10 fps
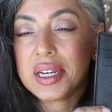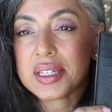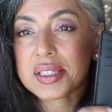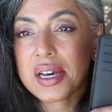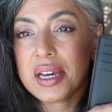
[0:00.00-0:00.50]

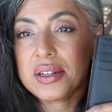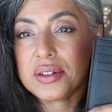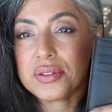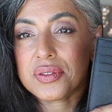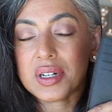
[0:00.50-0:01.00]
It's kind
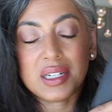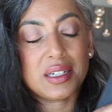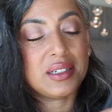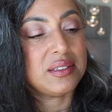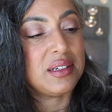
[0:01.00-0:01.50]
of
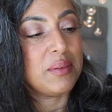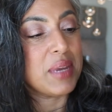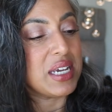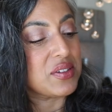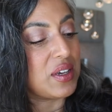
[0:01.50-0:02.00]

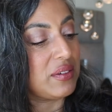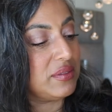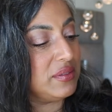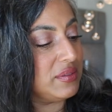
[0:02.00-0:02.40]
amazing.